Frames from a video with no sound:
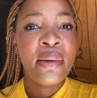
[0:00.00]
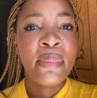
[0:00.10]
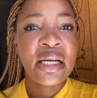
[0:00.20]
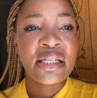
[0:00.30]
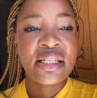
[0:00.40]

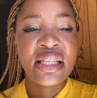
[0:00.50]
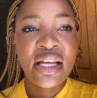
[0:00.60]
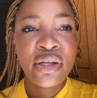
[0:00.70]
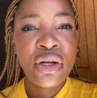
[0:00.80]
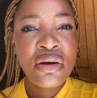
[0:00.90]
but they
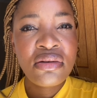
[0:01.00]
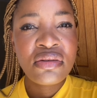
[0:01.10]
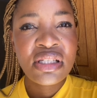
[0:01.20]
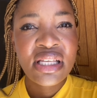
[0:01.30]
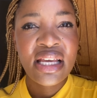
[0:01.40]
are
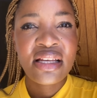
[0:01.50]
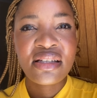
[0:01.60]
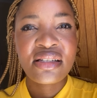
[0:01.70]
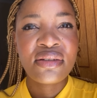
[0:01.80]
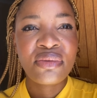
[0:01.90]
closed.
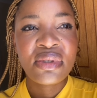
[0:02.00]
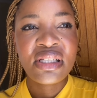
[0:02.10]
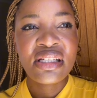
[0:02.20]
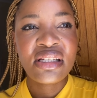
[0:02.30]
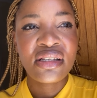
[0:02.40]
And
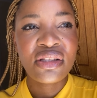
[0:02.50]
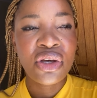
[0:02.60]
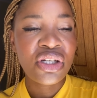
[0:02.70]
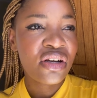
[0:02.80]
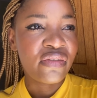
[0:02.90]
we
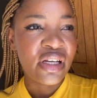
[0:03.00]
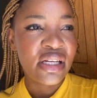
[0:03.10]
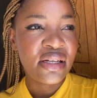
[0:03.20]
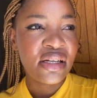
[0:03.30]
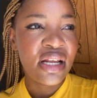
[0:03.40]
thought of
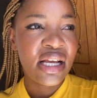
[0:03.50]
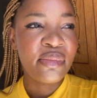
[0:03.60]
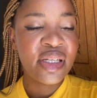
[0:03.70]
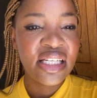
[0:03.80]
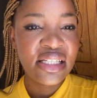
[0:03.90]
an
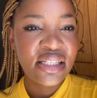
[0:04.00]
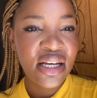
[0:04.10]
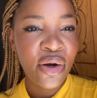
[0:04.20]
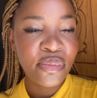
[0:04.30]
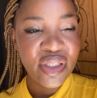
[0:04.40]
immediate
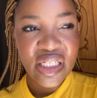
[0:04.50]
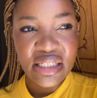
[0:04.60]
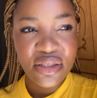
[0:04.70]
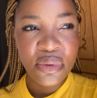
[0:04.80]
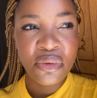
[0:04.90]

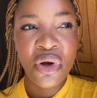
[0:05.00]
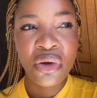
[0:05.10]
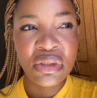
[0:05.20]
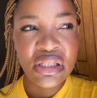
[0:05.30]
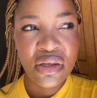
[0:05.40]
options. We
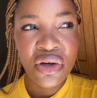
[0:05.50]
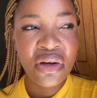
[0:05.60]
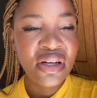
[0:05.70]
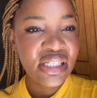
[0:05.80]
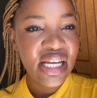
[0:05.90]
called
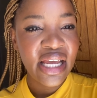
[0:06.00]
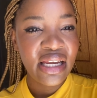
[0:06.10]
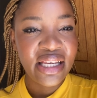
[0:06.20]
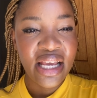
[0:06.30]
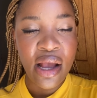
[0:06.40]

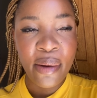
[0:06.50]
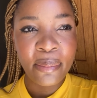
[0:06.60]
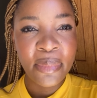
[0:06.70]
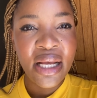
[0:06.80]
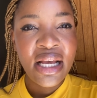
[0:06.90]
Crocodile
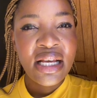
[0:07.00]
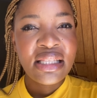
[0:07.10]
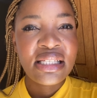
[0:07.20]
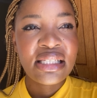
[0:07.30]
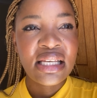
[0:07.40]
Camp.
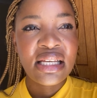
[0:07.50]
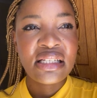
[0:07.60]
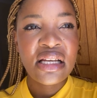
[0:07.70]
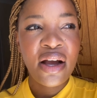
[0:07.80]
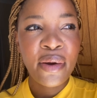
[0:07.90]
They
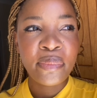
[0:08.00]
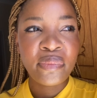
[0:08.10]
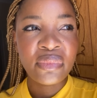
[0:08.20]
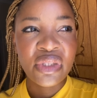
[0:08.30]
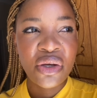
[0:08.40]
said
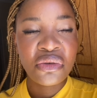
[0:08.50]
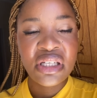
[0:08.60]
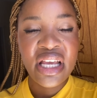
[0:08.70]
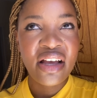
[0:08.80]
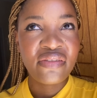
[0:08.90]
they
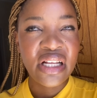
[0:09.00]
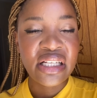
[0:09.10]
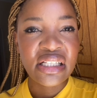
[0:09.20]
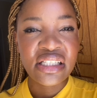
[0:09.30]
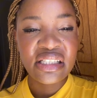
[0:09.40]
only have
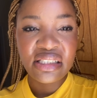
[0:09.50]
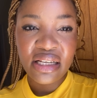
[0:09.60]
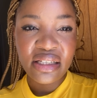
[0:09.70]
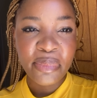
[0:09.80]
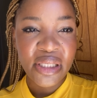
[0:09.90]
like a
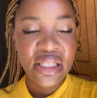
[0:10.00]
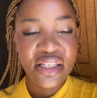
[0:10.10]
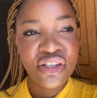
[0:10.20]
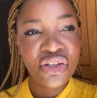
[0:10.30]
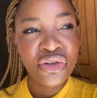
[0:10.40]
dinner, but
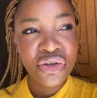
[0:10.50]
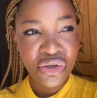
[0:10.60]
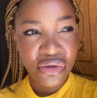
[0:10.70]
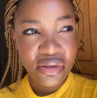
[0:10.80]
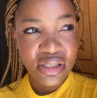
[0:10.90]
there's no
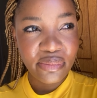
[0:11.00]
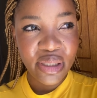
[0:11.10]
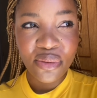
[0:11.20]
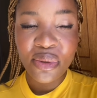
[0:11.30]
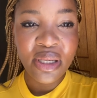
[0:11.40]
cruise,
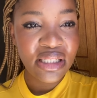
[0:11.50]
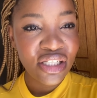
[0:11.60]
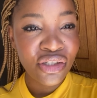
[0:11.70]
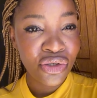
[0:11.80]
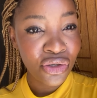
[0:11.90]
but we
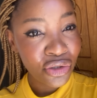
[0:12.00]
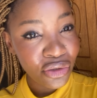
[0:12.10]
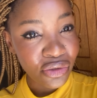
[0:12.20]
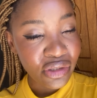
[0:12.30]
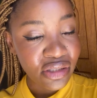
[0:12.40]
wanted
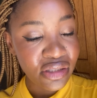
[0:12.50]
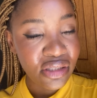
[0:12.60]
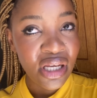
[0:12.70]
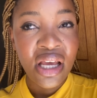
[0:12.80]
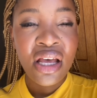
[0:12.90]

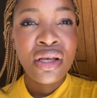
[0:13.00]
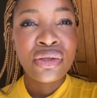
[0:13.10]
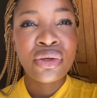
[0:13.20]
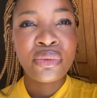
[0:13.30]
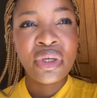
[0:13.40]
cruise,
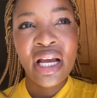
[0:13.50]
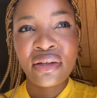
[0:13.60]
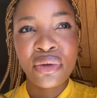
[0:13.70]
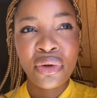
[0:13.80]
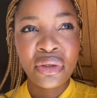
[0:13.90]
so we
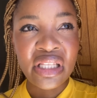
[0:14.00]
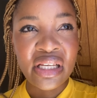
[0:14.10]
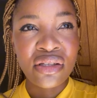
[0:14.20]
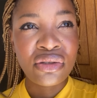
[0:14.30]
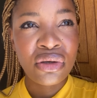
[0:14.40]
can't go
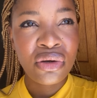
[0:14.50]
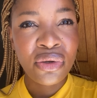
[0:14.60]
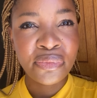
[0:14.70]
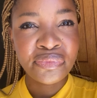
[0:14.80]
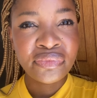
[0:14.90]
there.
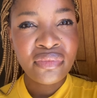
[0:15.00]
So